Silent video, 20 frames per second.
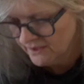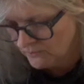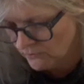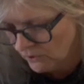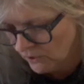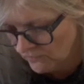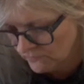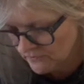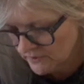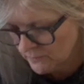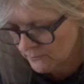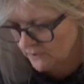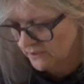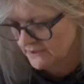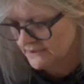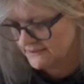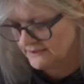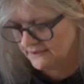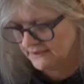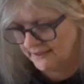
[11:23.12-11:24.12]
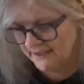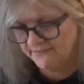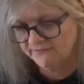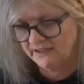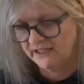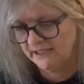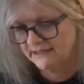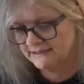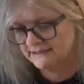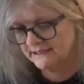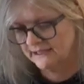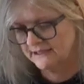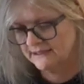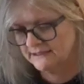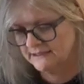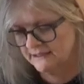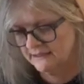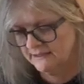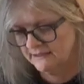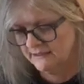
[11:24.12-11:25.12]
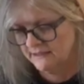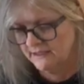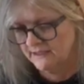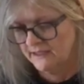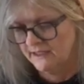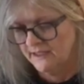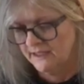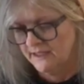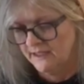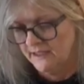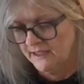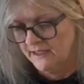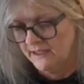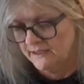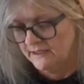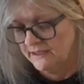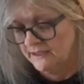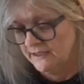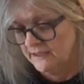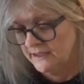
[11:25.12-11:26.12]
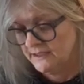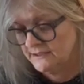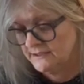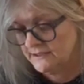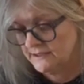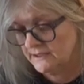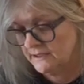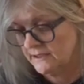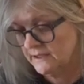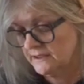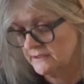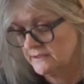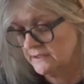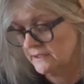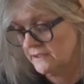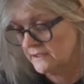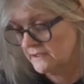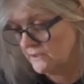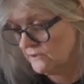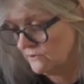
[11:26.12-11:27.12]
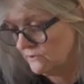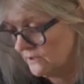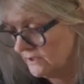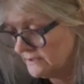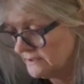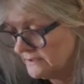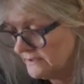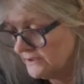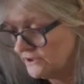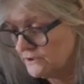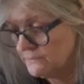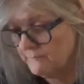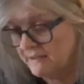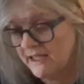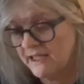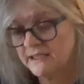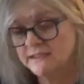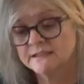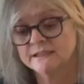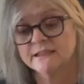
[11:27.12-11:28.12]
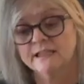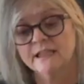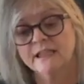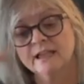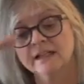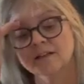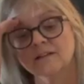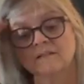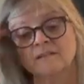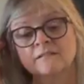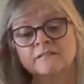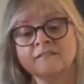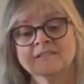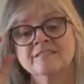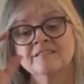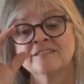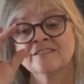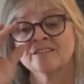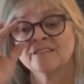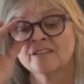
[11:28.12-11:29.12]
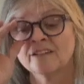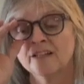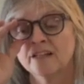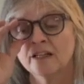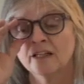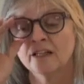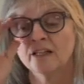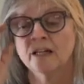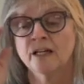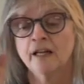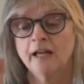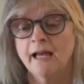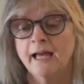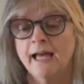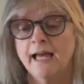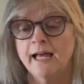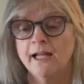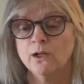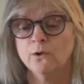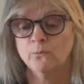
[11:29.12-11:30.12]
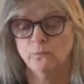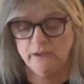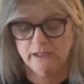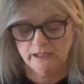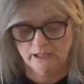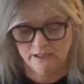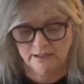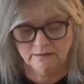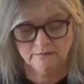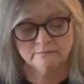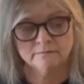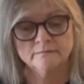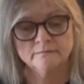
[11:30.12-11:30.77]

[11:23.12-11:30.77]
Hopefully while I still have eyesight. This is a Cross Stitch magazine Halloween.